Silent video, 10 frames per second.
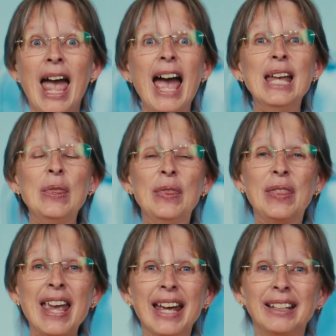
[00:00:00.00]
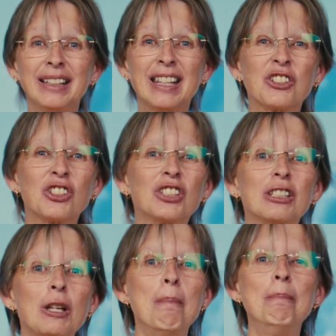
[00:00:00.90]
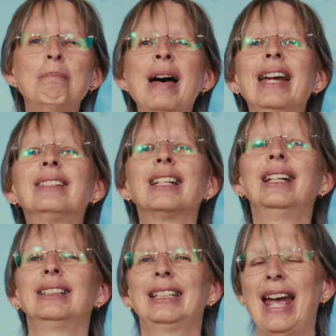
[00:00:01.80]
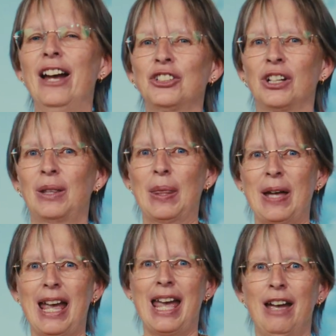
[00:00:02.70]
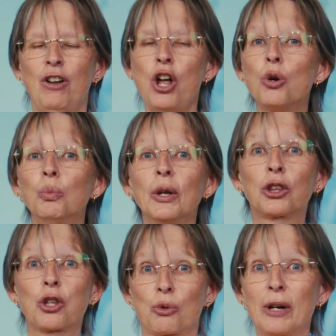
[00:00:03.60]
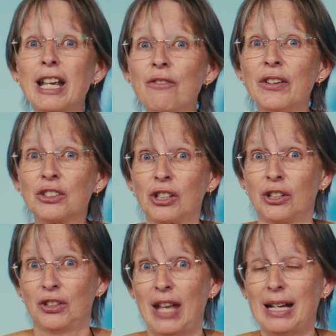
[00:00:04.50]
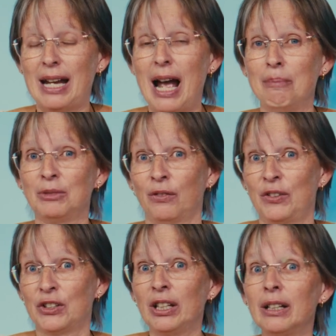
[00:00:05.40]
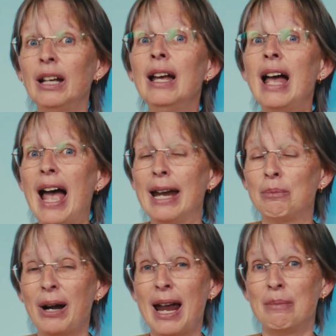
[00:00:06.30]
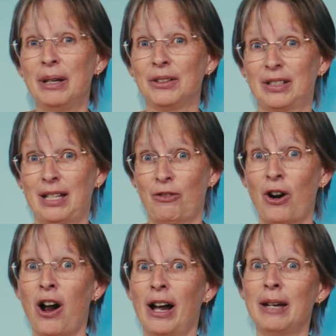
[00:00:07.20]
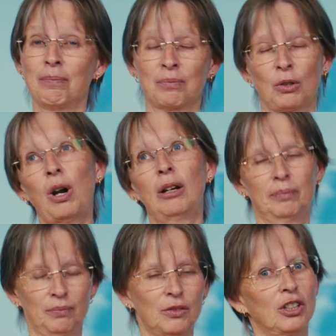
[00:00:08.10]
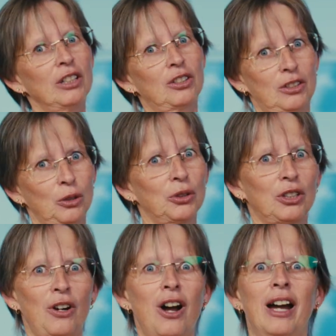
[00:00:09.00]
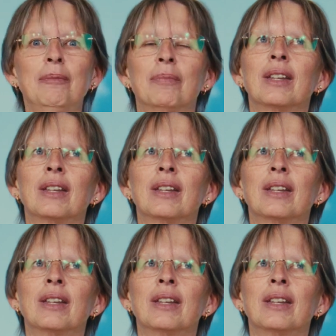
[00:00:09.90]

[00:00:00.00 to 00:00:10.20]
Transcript: And then there's this, this amazing encounter that they have with three visitors that come to visit Abraham and Sarai. Well, she's still Sarai.